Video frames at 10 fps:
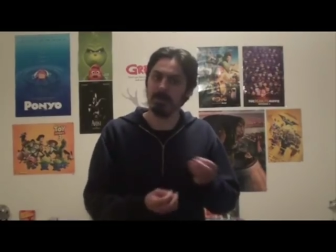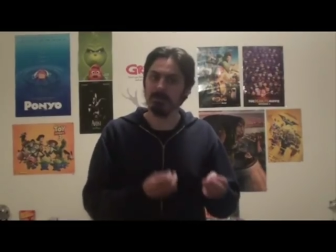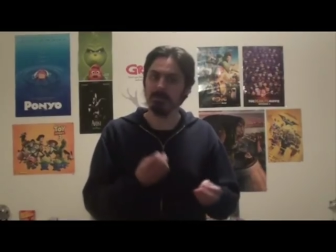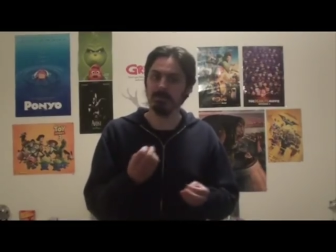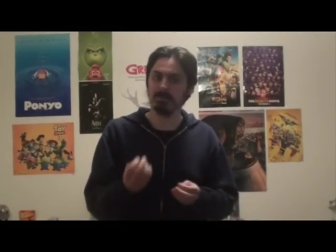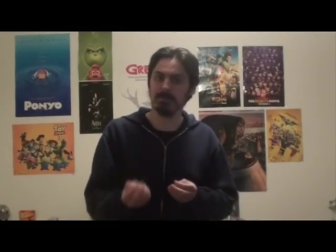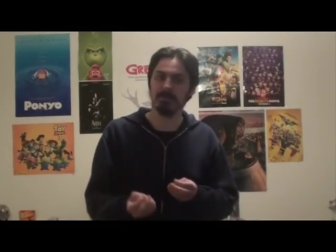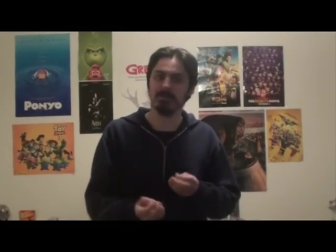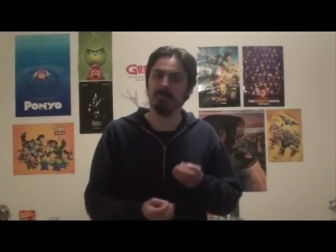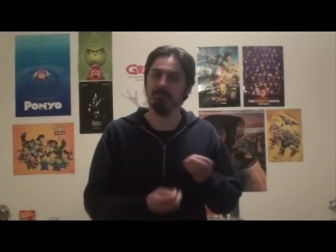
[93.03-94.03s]

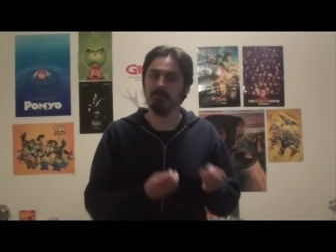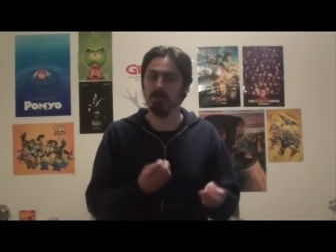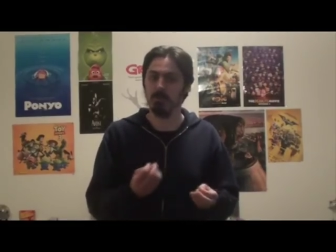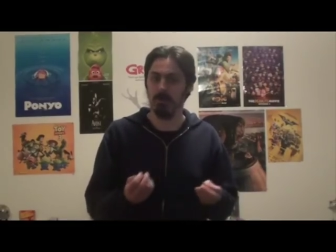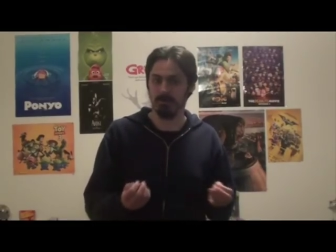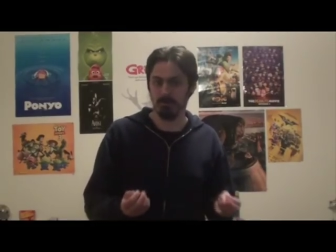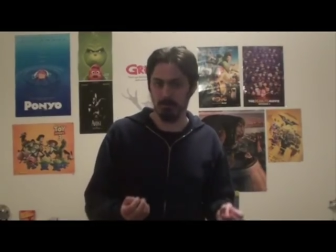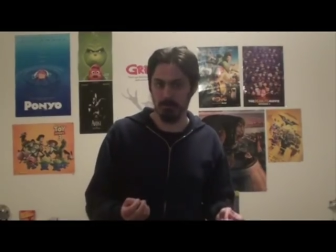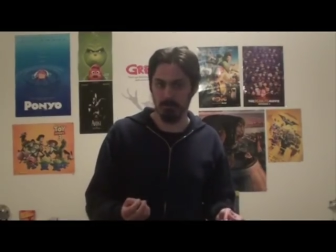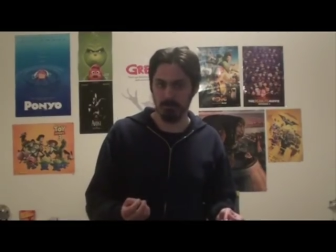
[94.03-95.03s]
1960s Xerox
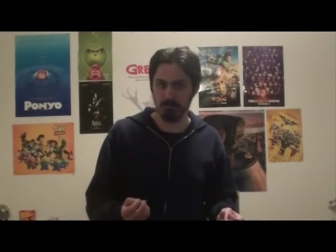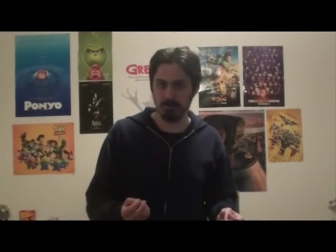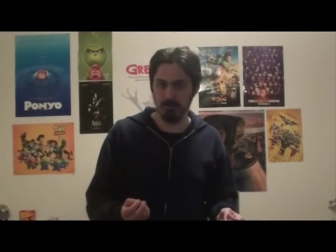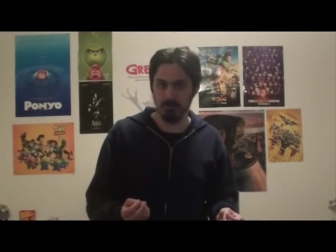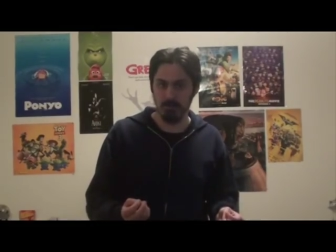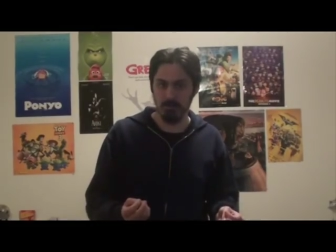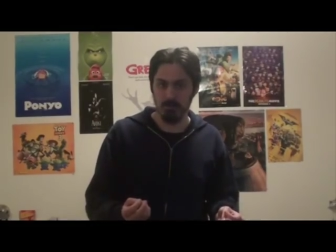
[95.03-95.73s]
appearance.